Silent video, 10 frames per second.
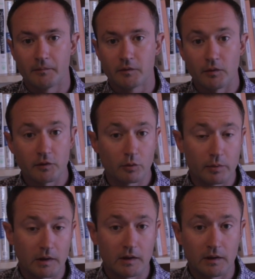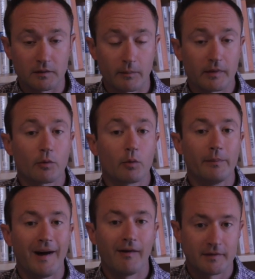So this would be something that
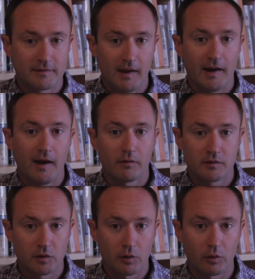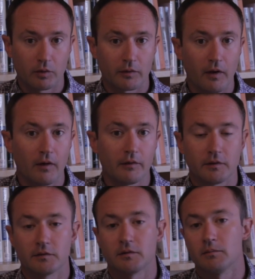would balance that out. So
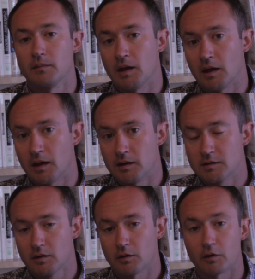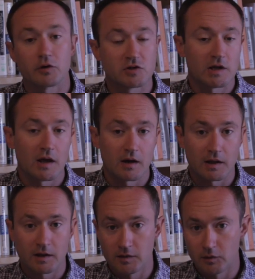Catholicism or
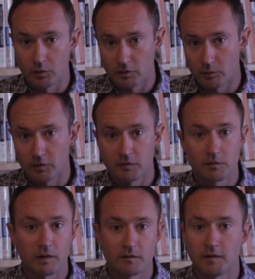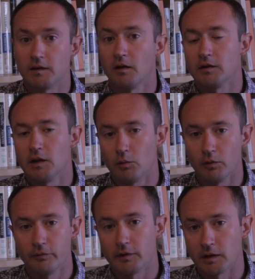Christianity and Hinduism could be seen on
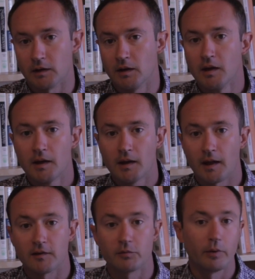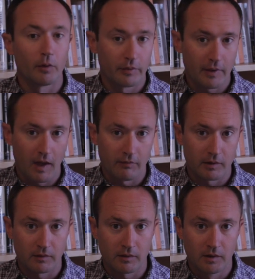equal footing, and as both
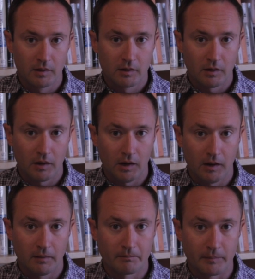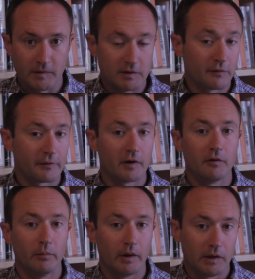having
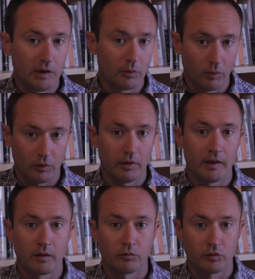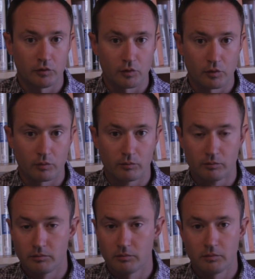different but equal claims to
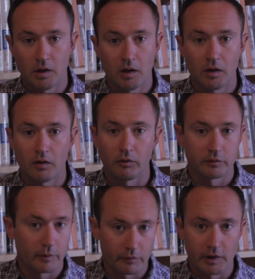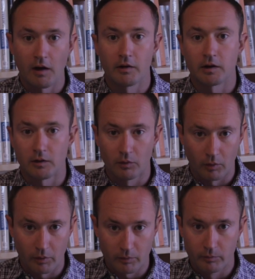ultimate reality
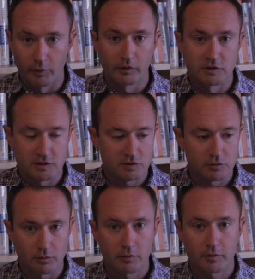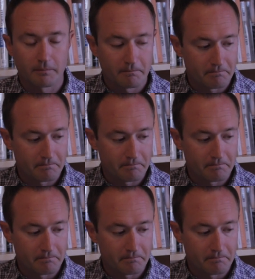or religious truth.